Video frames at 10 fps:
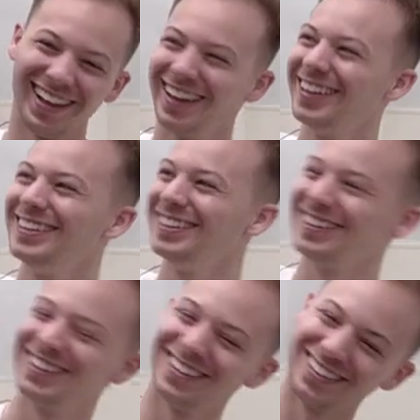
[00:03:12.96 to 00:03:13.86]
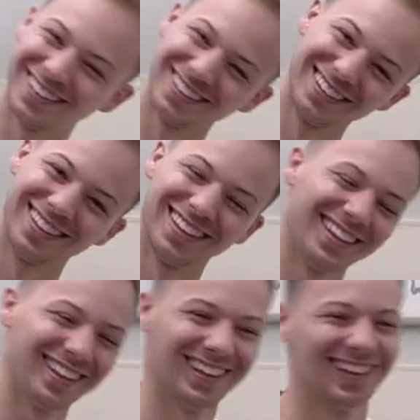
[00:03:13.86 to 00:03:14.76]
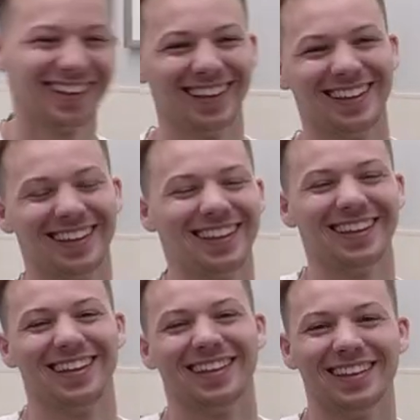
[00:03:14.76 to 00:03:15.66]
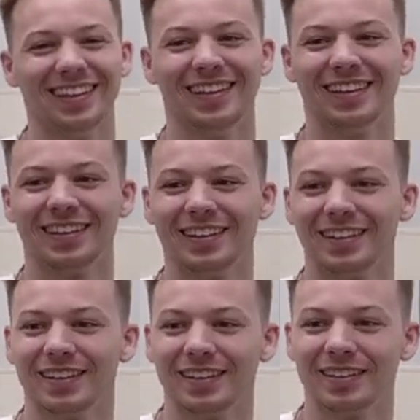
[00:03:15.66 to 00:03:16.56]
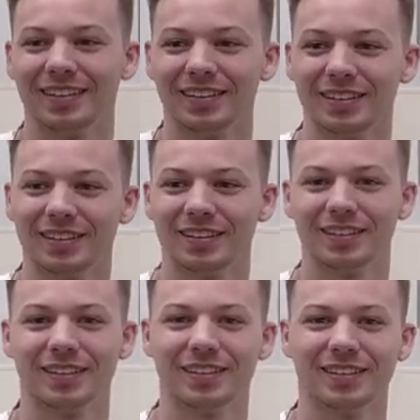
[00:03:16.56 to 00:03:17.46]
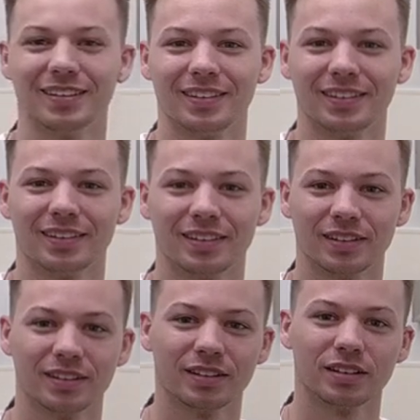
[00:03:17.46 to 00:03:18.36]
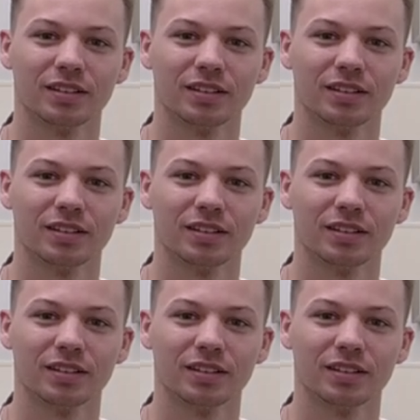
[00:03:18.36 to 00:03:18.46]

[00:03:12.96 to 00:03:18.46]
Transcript: (not speaking)